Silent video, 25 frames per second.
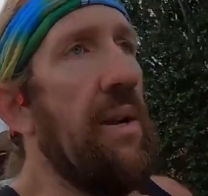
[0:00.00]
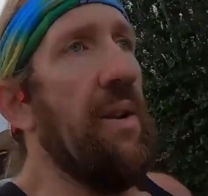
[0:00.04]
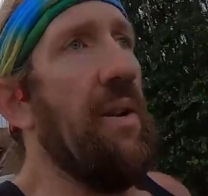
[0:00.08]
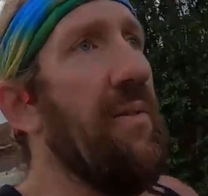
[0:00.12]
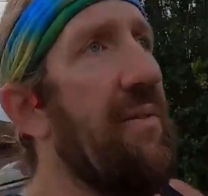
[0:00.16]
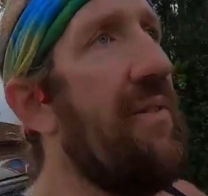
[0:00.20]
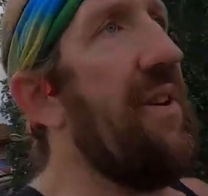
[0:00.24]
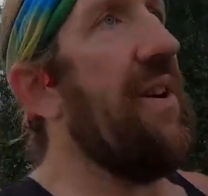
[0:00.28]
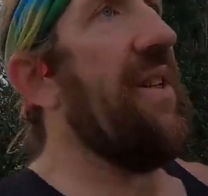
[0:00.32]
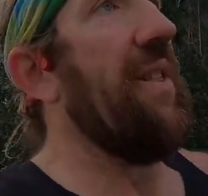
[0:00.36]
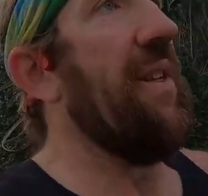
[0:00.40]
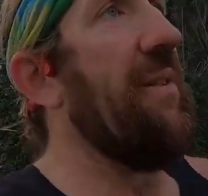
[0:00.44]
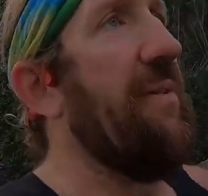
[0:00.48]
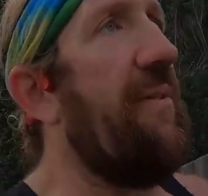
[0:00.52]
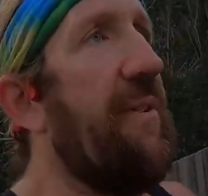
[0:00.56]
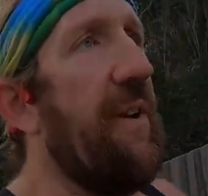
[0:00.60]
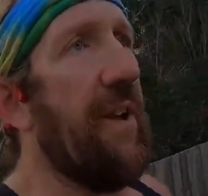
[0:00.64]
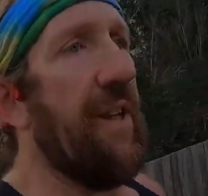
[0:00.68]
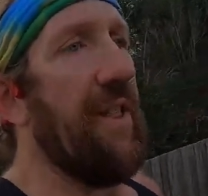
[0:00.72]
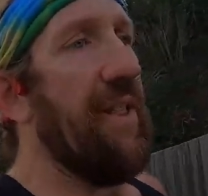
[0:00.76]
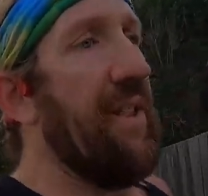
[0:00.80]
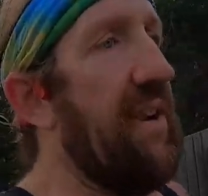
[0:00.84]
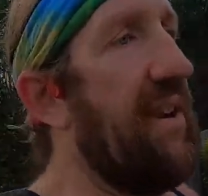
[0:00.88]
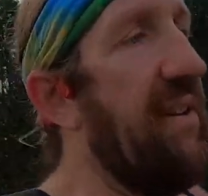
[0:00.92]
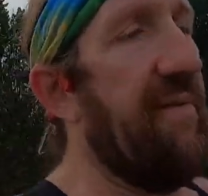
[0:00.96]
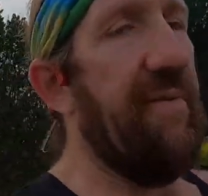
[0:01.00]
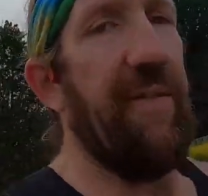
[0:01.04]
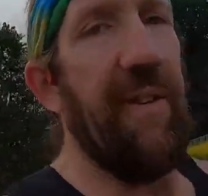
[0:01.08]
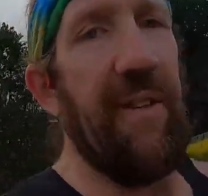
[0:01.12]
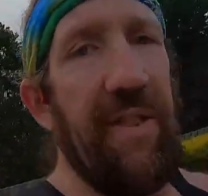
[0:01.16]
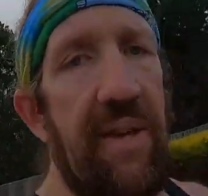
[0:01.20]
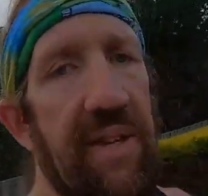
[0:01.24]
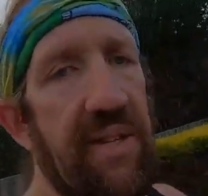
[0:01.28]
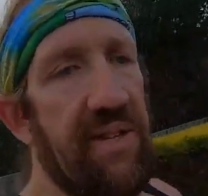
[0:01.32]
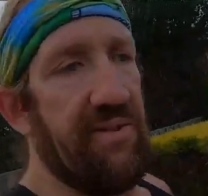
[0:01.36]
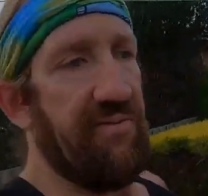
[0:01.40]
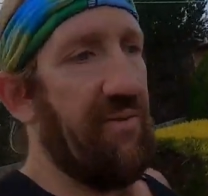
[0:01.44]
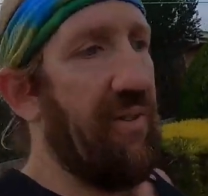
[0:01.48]
Not really feeling it
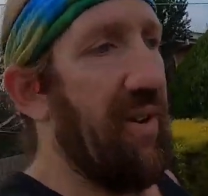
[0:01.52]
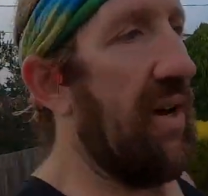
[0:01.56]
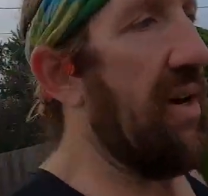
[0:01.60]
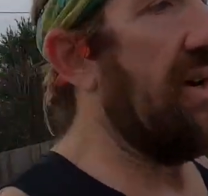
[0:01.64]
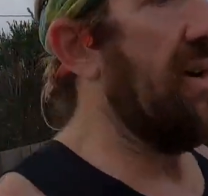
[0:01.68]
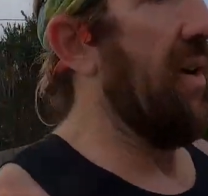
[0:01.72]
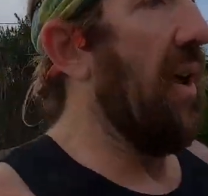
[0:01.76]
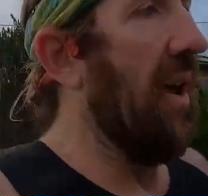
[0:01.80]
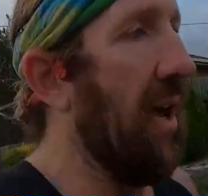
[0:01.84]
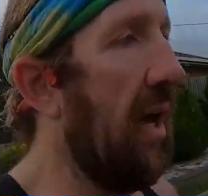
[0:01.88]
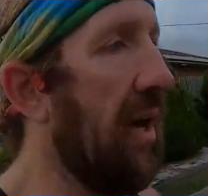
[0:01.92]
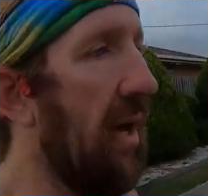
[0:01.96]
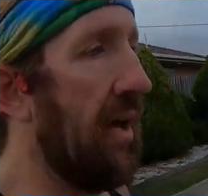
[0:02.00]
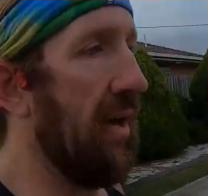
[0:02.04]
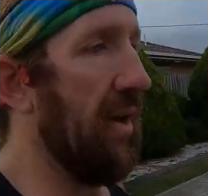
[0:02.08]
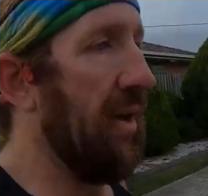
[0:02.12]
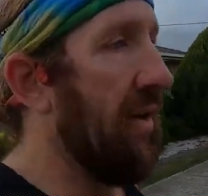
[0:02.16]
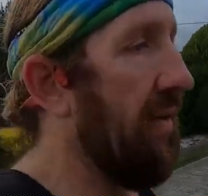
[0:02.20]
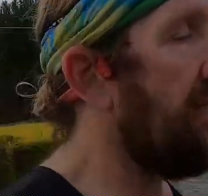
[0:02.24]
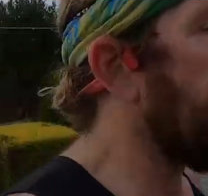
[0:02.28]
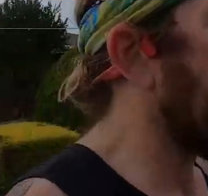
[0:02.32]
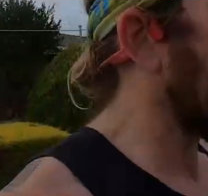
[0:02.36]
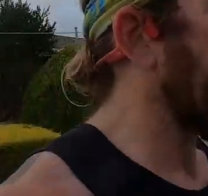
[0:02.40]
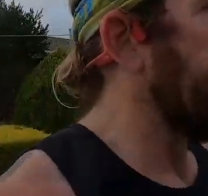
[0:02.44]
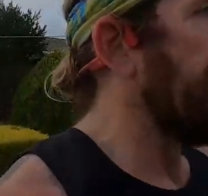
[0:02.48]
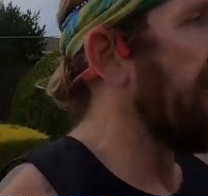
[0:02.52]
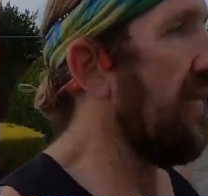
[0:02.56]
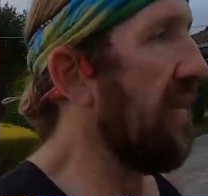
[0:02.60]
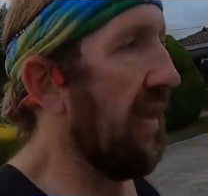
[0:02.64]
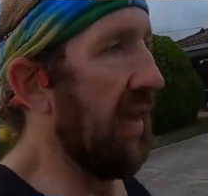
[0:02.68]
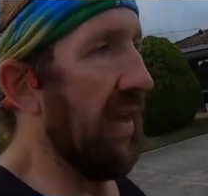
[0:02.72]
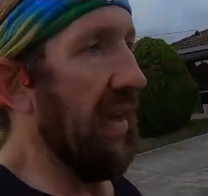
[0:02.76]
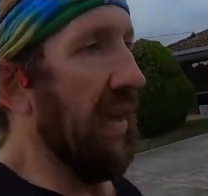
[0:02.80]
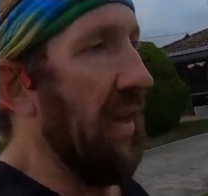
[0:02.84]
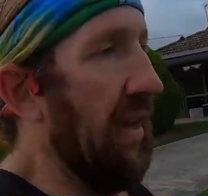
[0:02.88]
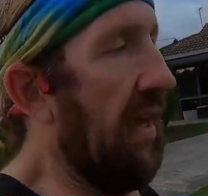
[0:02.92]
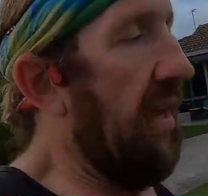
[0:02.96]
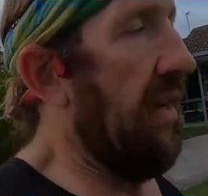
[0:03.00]
for this run,
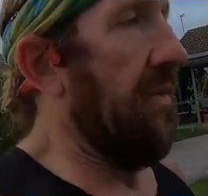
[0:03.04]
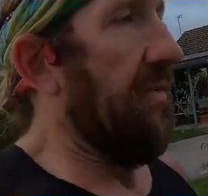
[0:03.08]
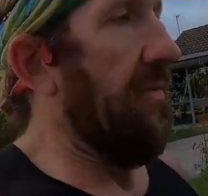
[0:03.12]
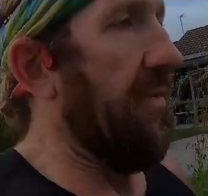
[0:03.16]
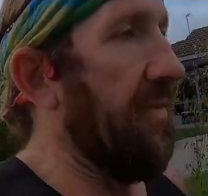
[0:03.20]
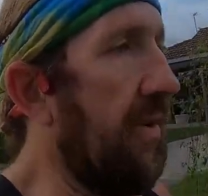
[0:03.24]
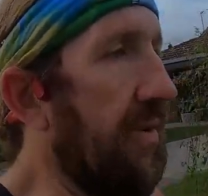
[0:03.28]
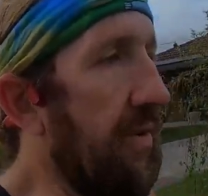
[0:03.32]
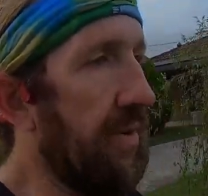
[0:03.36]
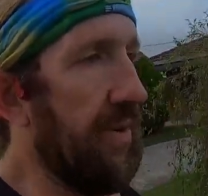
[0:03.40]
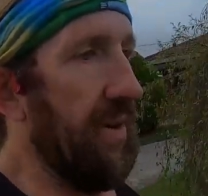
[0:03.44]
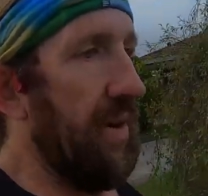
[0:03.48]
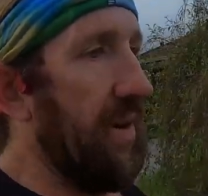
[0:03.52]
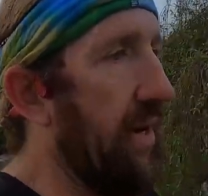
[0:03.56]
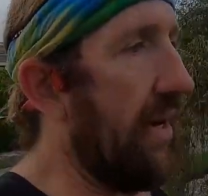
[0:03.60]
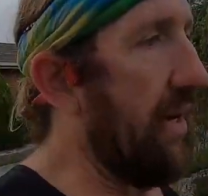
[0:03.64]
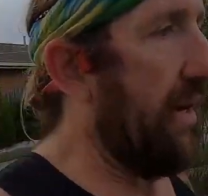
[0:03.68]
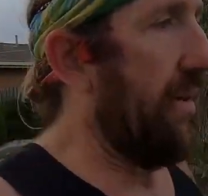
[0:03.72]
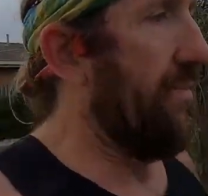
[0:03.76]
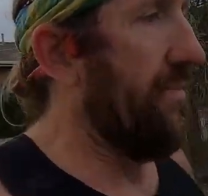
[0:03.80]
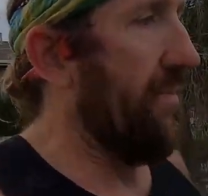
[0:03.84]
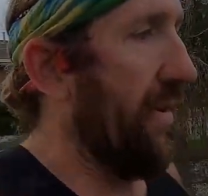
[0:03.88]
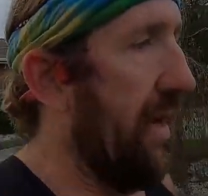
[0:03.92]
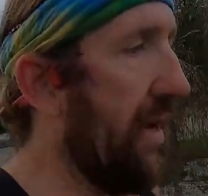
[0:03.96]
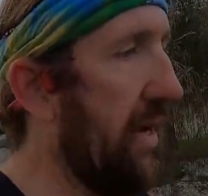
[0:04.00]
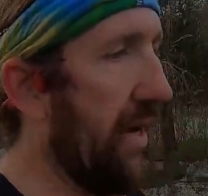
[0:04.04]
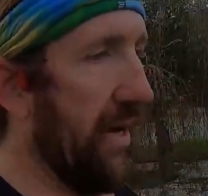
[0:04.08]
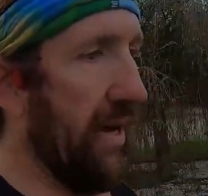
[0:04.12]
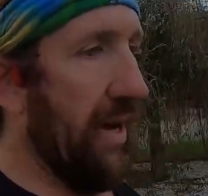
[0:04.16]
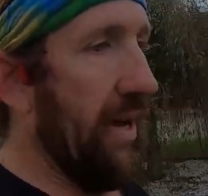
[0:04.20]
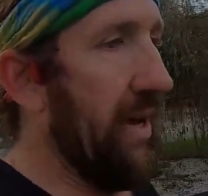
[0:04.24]
for the um,